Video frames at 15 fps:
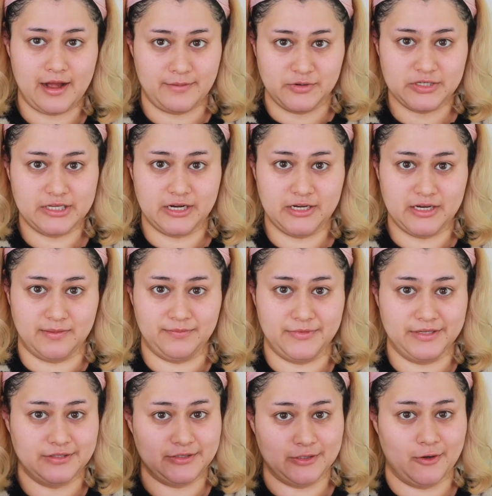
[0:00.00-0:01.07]
I'm just going to dump
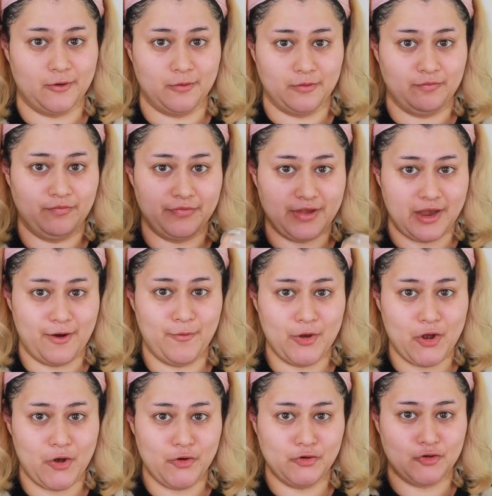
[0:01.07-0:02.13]
this. So here we
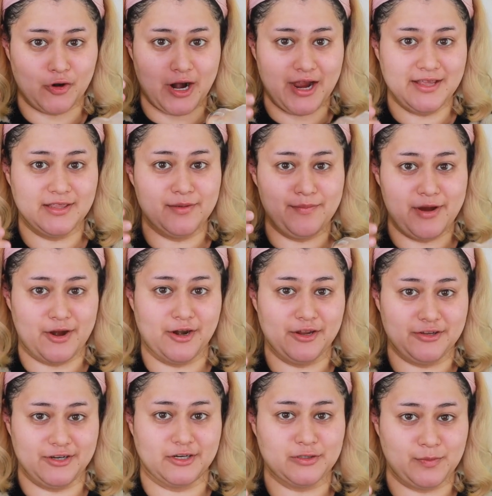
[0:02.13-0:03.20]
go, trying the
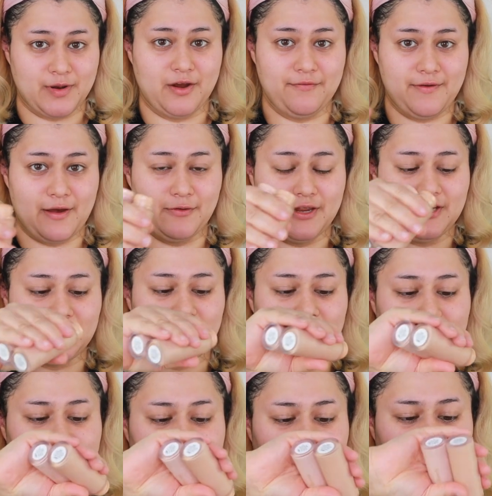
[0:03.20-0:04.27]
Meredith Duxbury
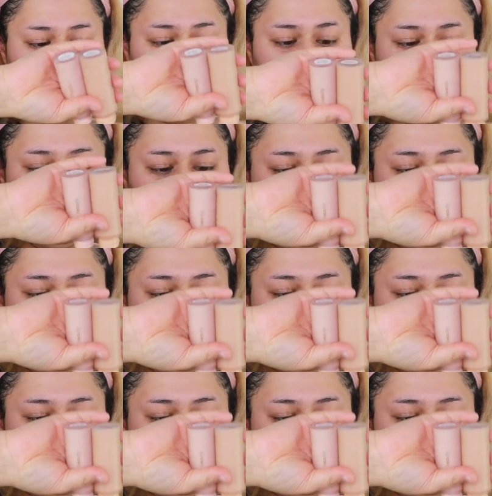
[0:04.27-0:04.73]
Foundation method.